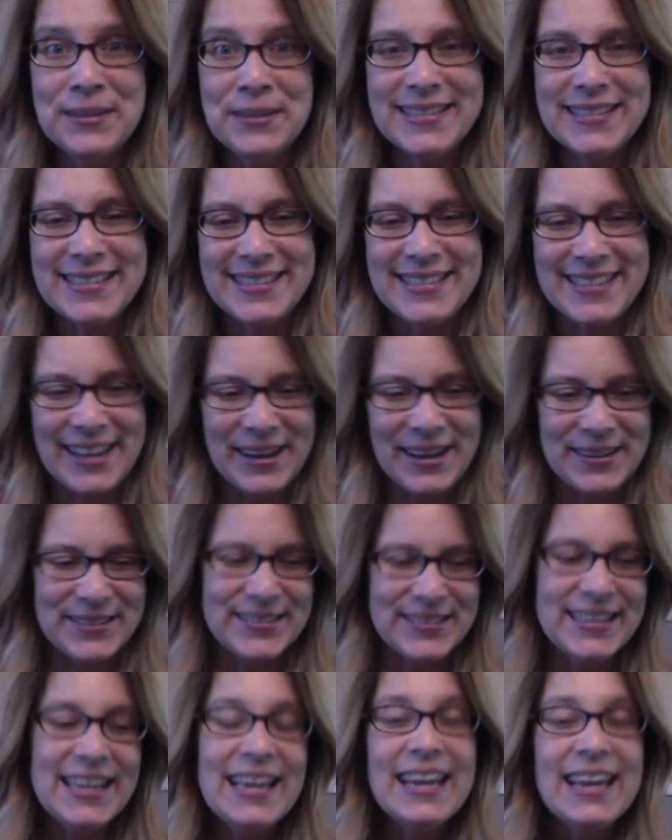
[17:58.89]
So
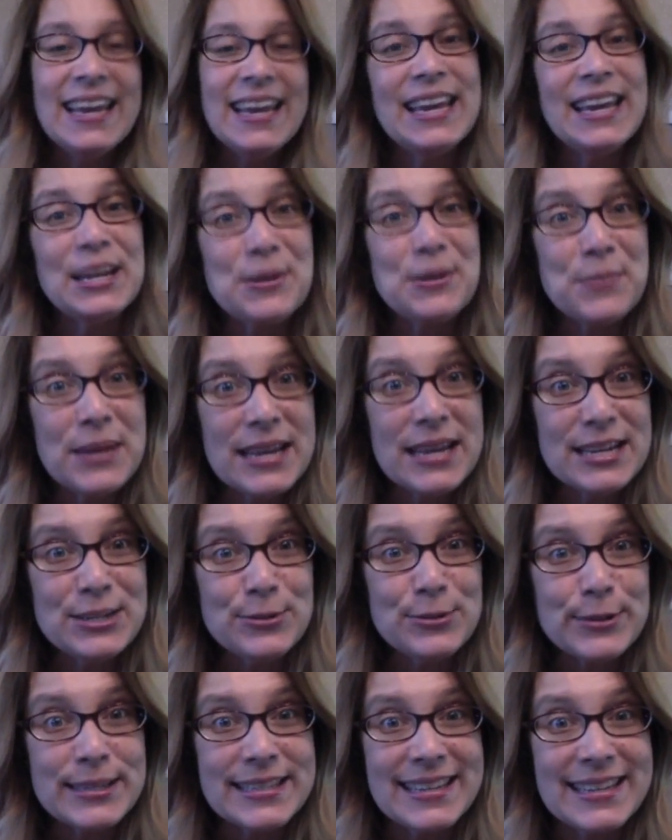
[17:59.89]
it'll be
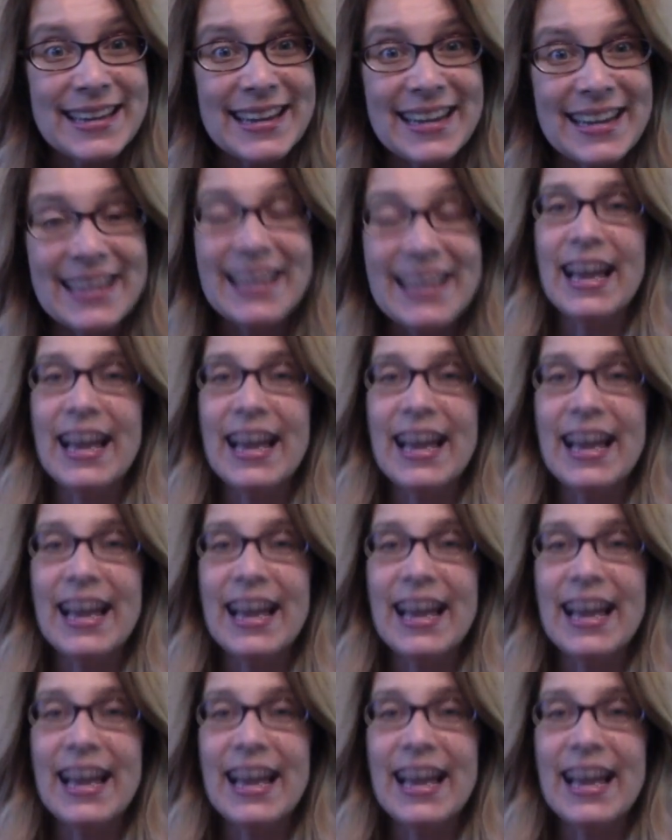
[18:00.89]
interesting.